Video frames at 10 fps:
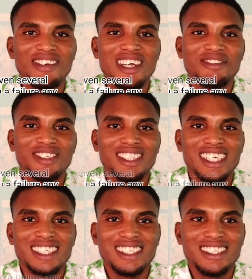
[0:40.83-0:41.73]
even
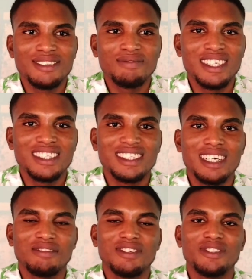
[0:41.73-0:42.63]
get this medicine
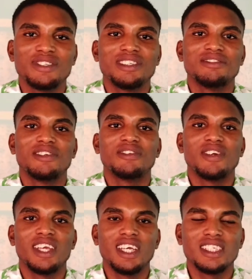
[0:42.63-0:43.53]
I've been looking for
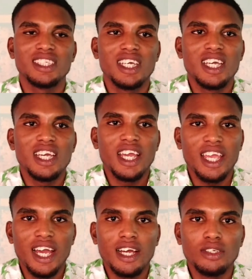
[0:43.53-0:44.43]
years?
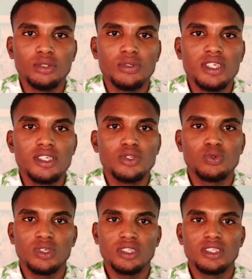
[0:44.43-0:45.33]
You really need to
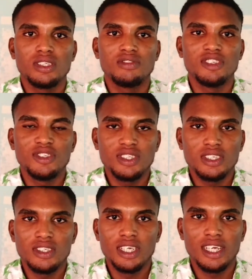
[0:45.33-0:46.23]
watch this video
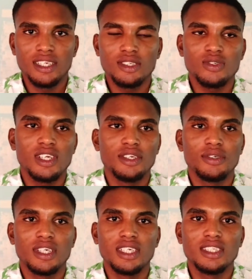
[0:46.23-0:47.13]
till the end so that you
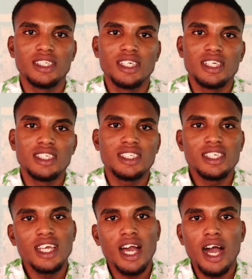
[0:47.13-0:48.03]
can
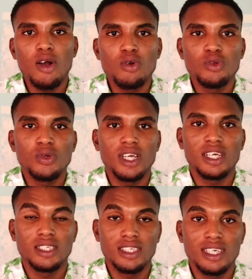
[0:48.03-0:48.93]
see how you
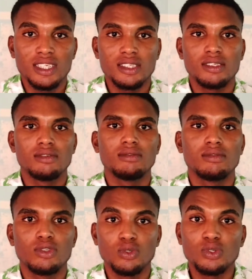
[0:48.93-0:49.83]
can get
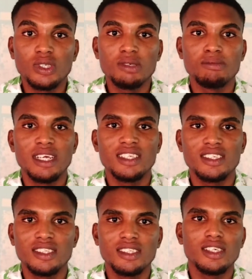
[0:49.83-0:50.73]
to study
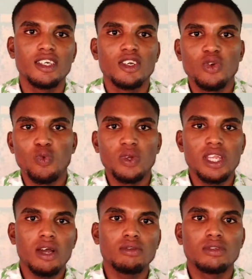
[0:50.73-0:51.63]
medicine
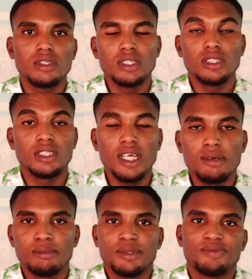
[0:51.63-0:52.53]
without
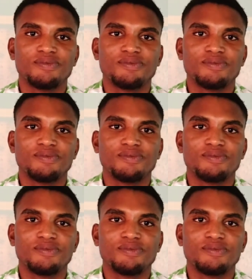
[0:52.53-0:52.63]
JAMB.